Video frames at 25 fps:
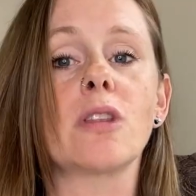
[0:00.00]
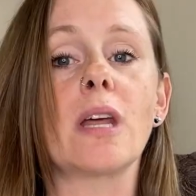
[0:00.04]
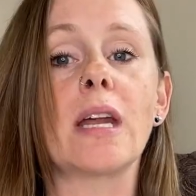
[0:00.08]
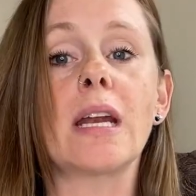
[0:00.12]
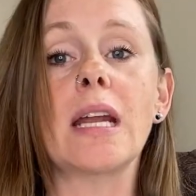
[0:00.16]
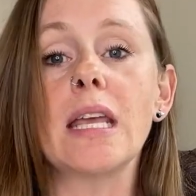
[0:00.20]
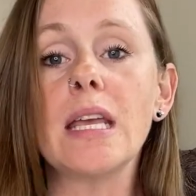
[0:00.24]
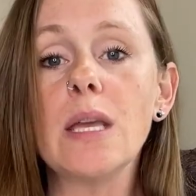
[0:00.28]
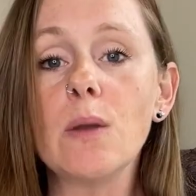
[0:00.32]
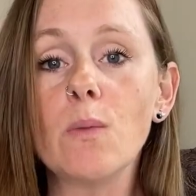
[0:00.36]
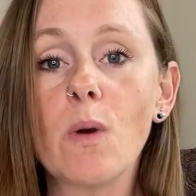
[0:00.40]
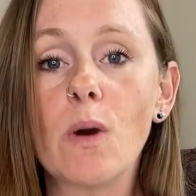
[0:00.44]
that
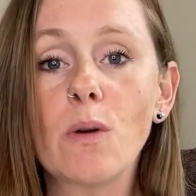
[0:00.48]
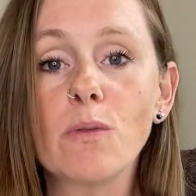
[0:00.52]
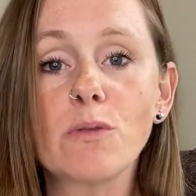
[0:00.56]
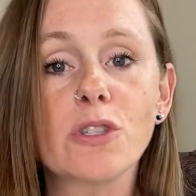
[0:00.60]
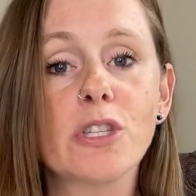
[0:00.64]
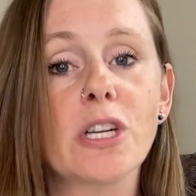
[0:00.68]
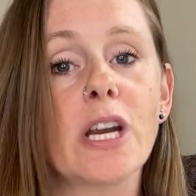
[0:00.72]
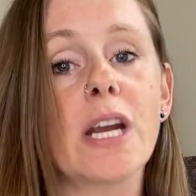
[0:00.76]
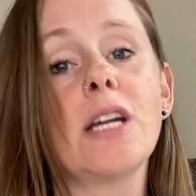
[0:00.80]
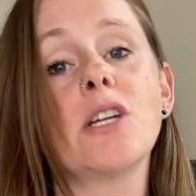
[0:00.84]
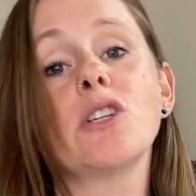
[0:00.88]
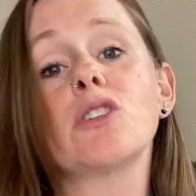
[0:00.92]
he won't
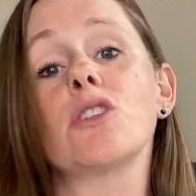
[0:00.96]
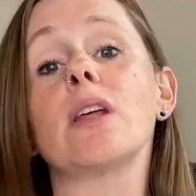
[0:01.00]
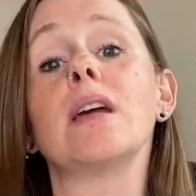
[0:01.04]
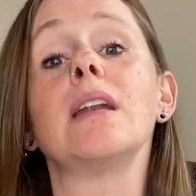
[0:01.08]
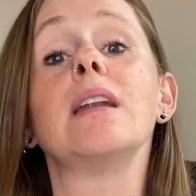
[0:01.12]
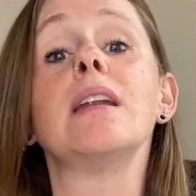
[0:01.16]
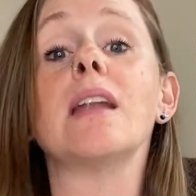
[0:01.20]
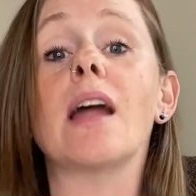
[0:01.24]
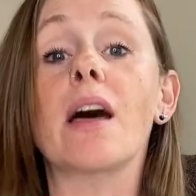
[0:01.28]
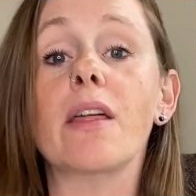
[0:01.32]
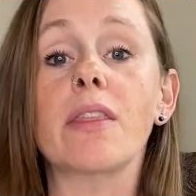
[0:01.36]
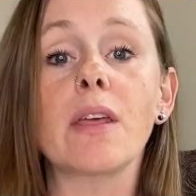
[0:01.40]
change, that
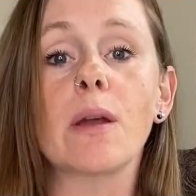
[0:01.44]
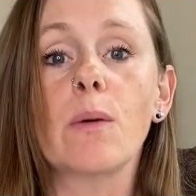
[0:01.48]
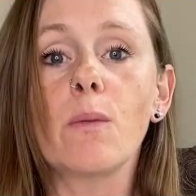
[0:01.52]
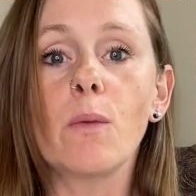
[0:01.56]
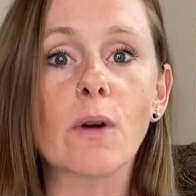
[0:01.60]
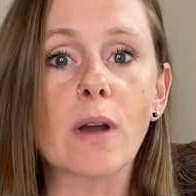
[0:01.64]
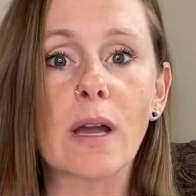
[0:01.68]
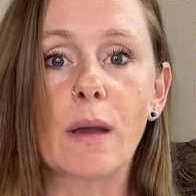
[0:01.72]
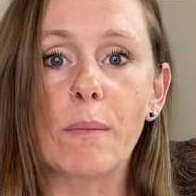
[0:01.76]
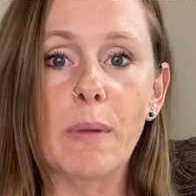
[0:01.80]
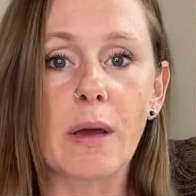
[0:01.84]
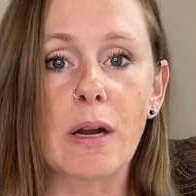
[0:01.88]
nothing
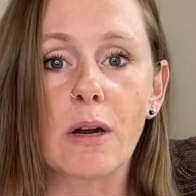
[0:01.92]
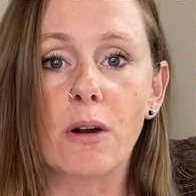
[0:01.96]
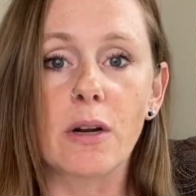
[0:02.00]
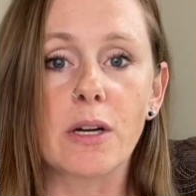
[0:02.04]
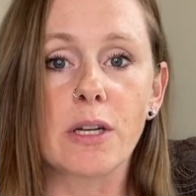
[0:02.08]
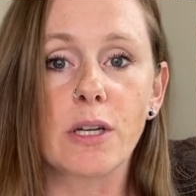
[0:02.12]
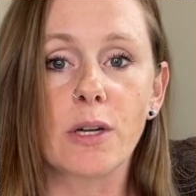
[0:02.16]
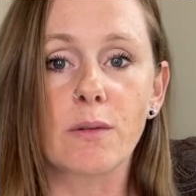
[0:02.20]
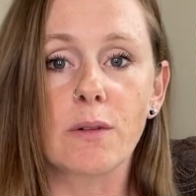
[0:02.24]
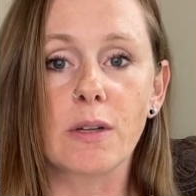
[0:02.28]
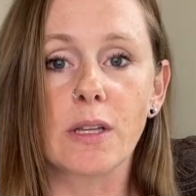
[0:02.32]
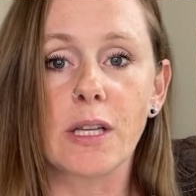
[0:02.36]
will get better
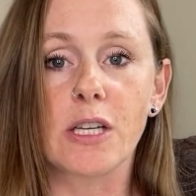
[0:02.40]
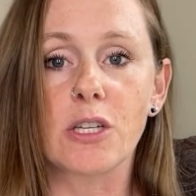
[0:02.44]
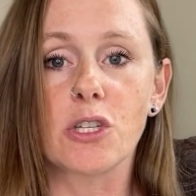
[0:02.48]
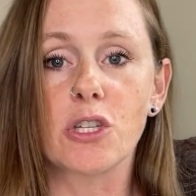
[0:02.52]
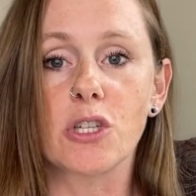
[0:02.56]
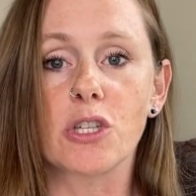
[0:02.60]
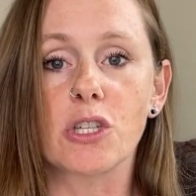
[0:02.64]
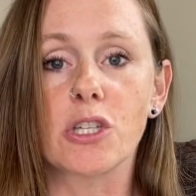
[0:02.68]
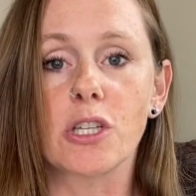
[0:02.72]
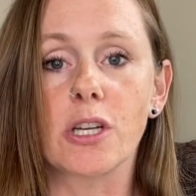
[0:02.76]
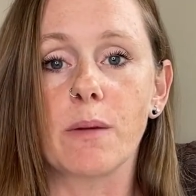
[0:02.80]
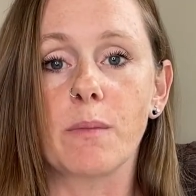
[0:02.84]
in your
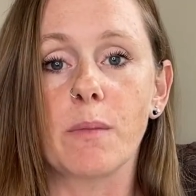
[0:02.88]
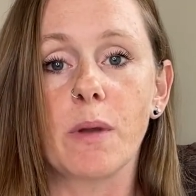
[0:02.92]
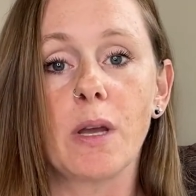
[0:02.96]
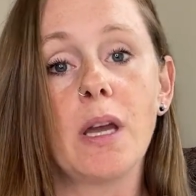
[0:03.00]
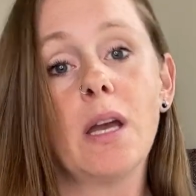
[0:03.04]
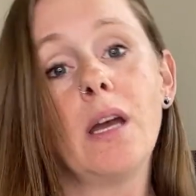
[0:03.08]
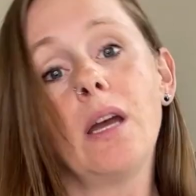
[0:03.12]
relationship.